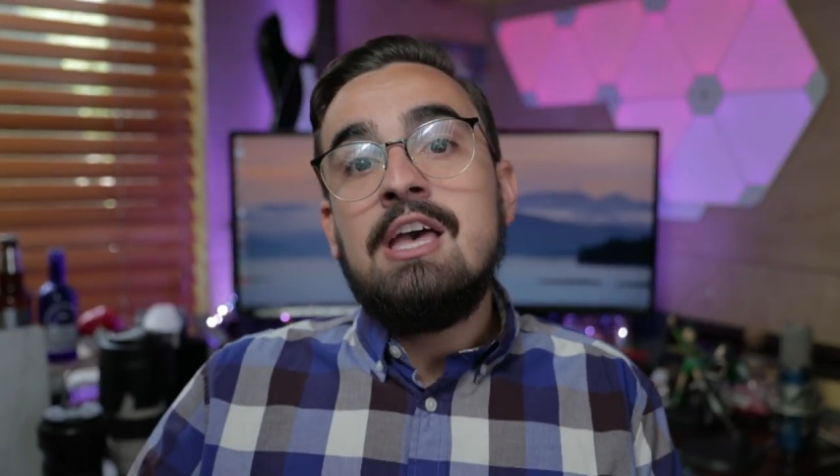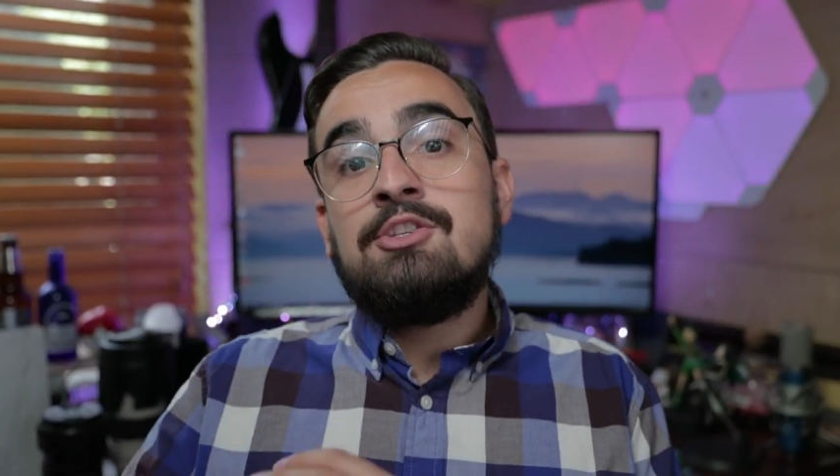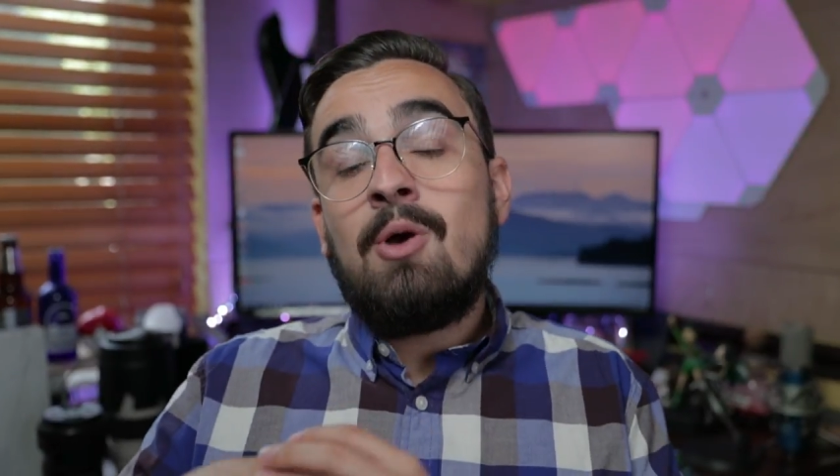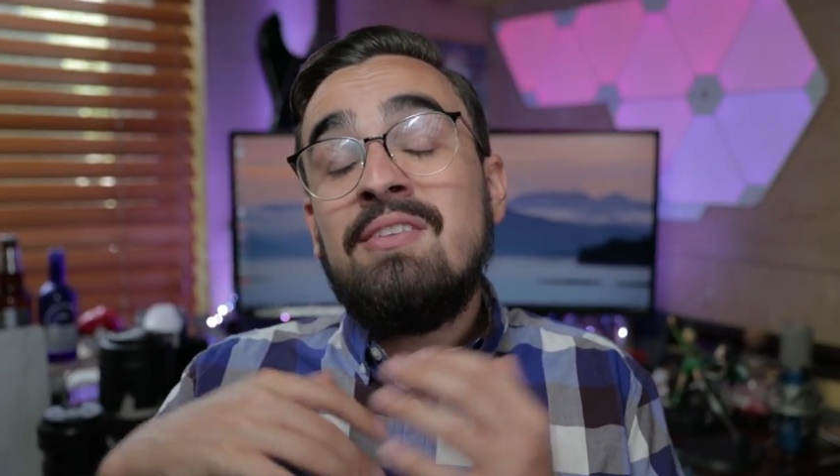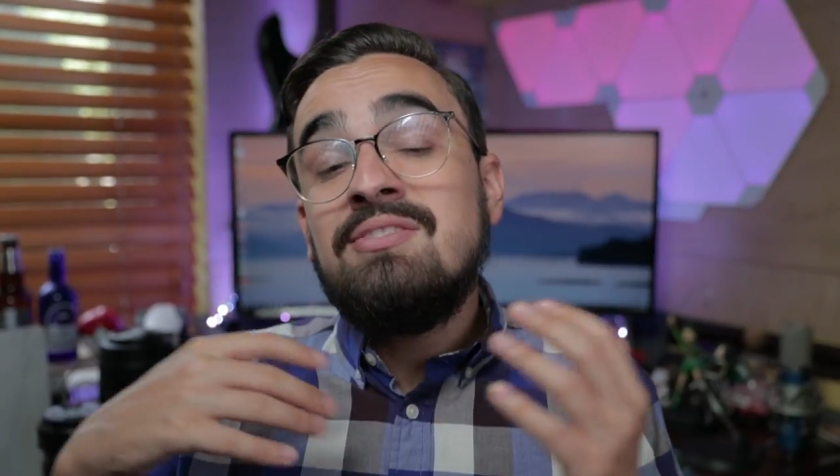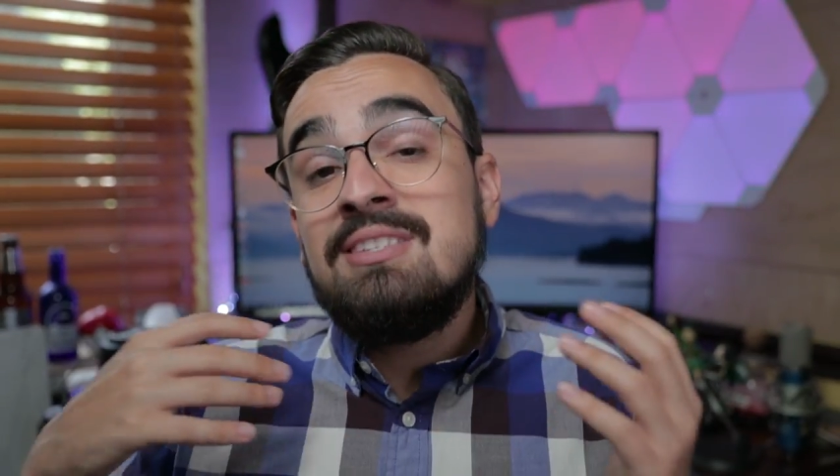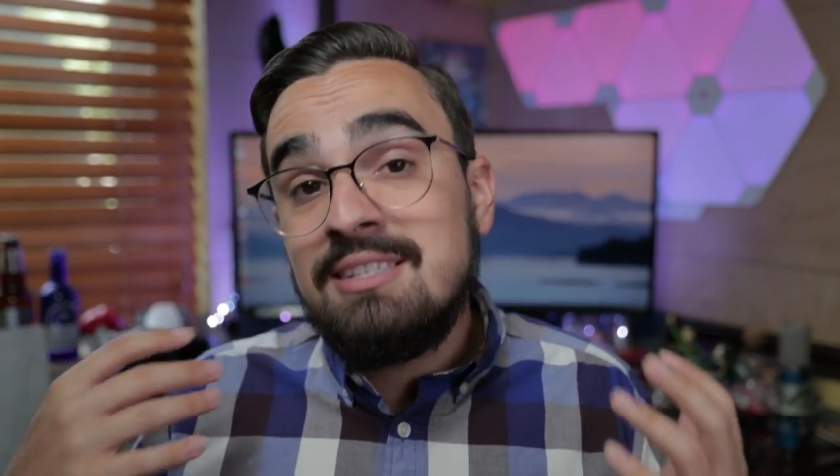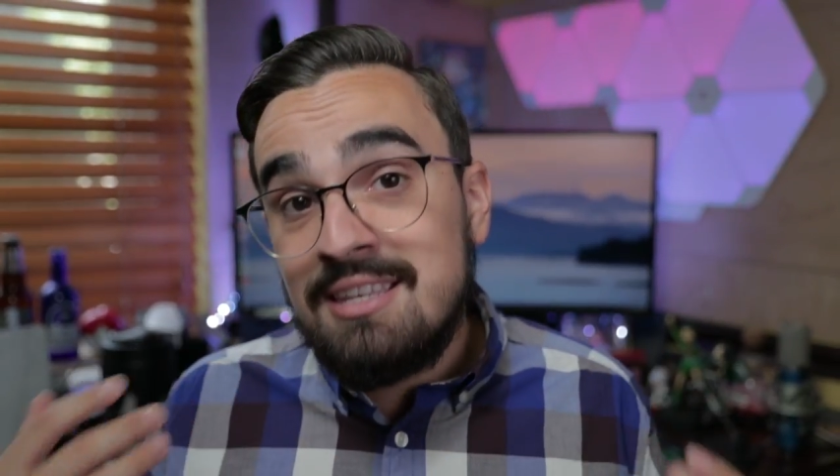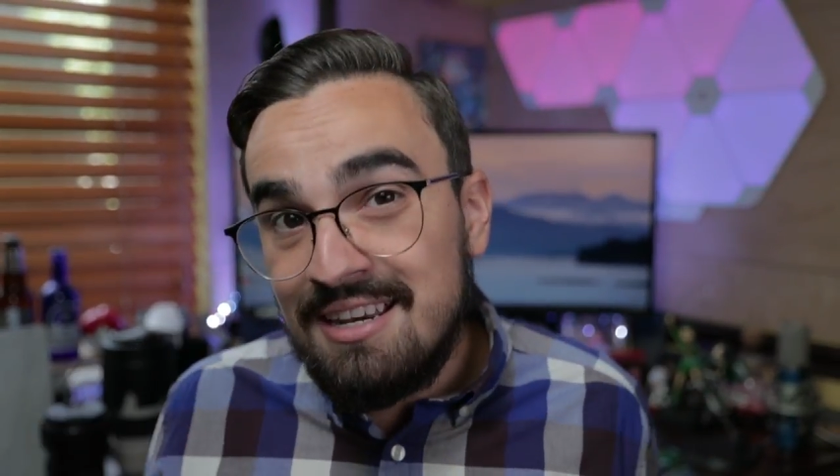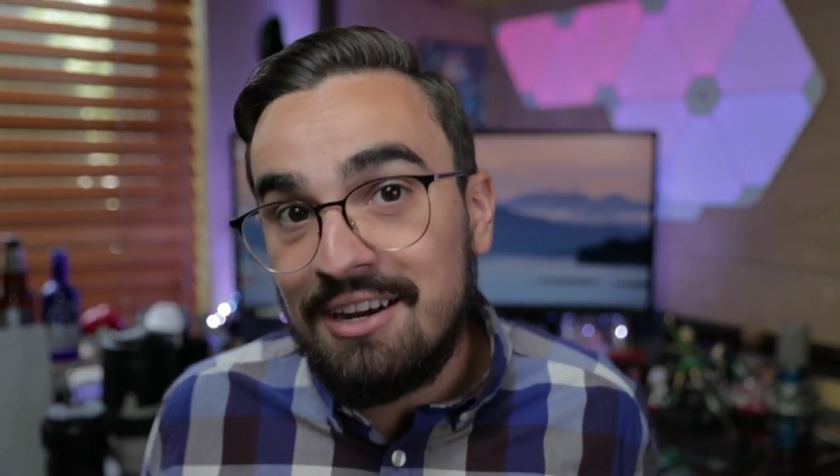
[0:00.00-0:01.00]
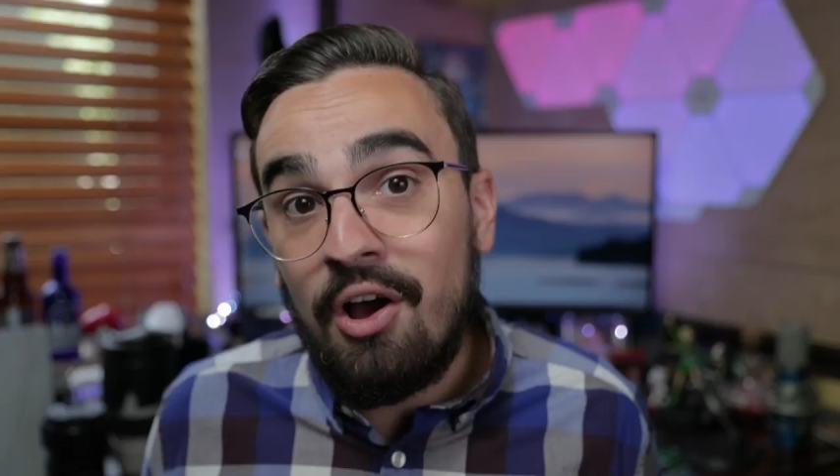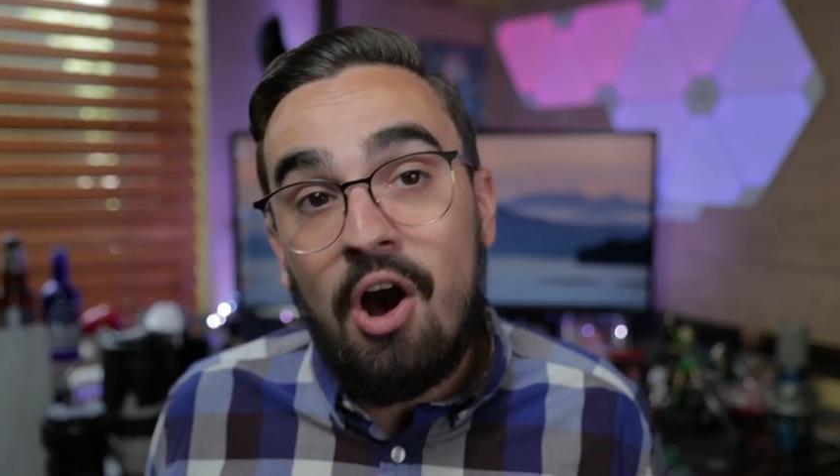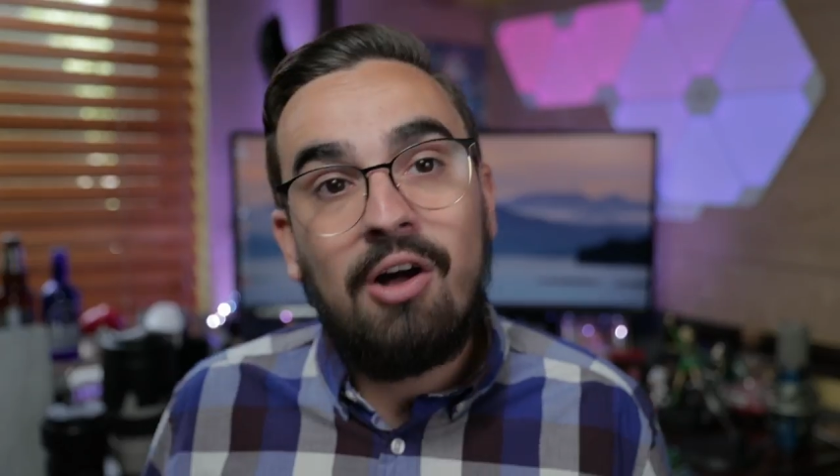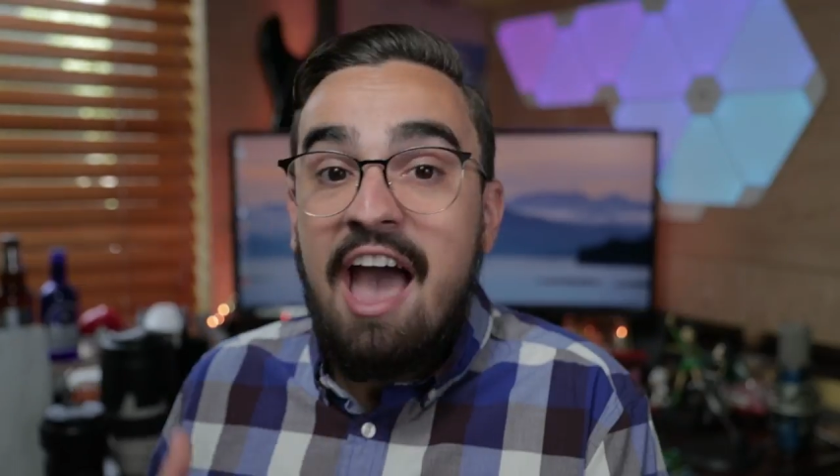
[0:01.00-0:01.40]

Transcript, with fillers: So I've seen it all.